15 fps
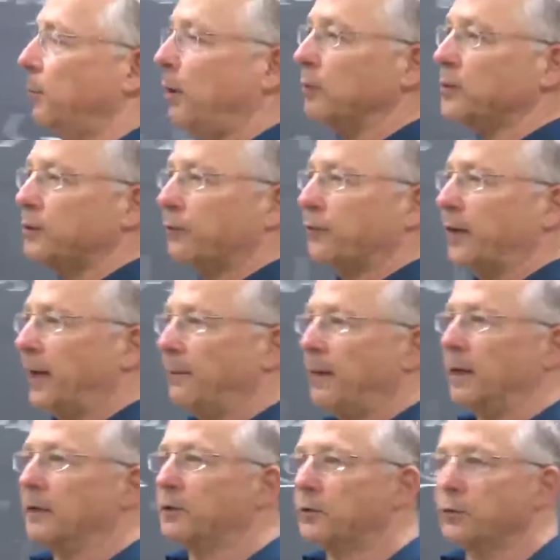both of them
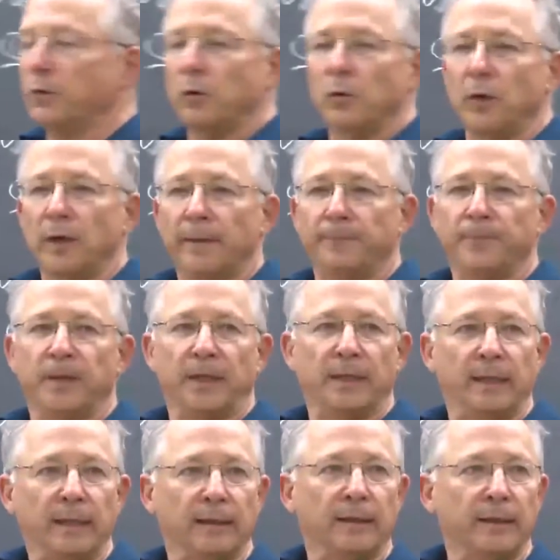are true,
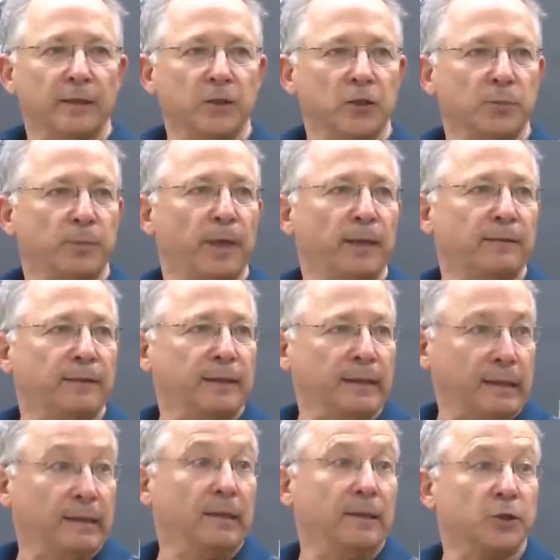in English, but
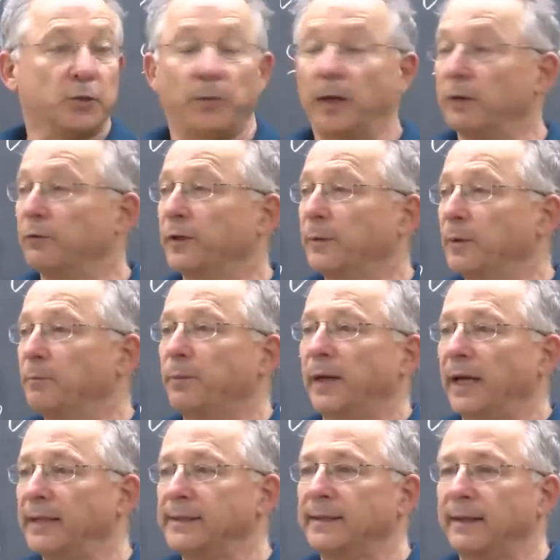in English one of them
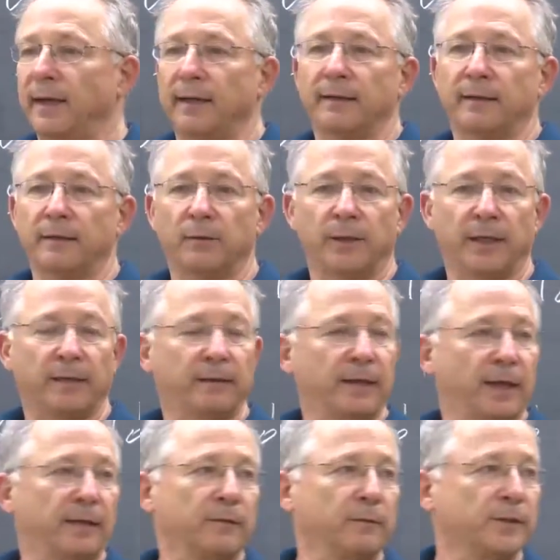implies the other and the
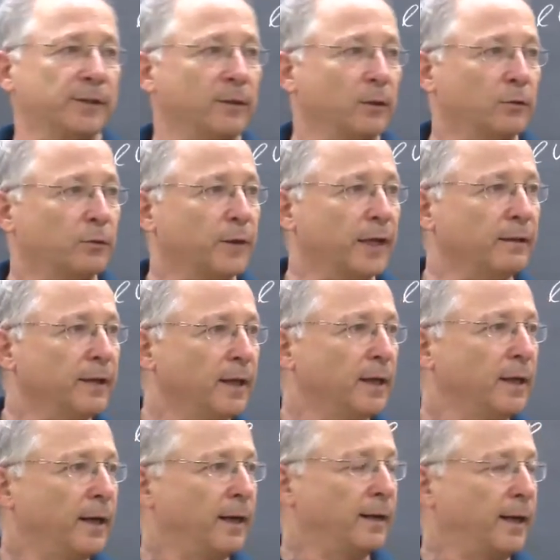other is not, right?
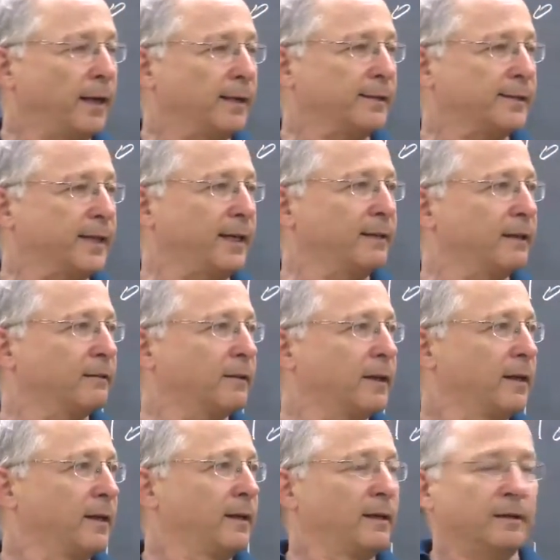I, I say that
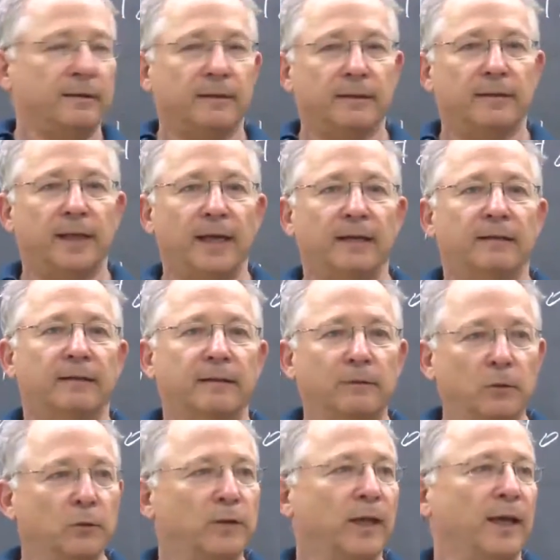
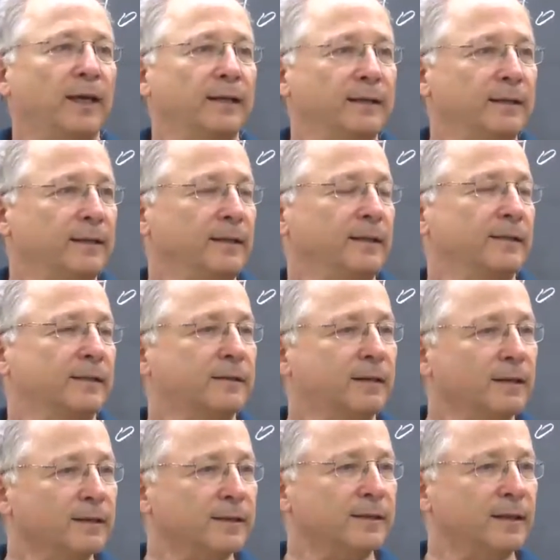take today is
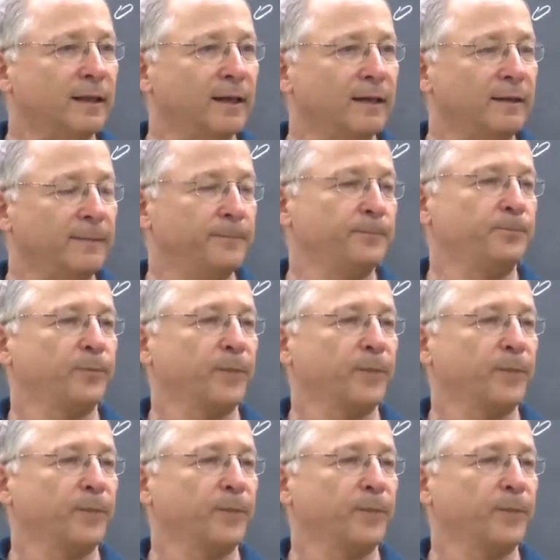Thursday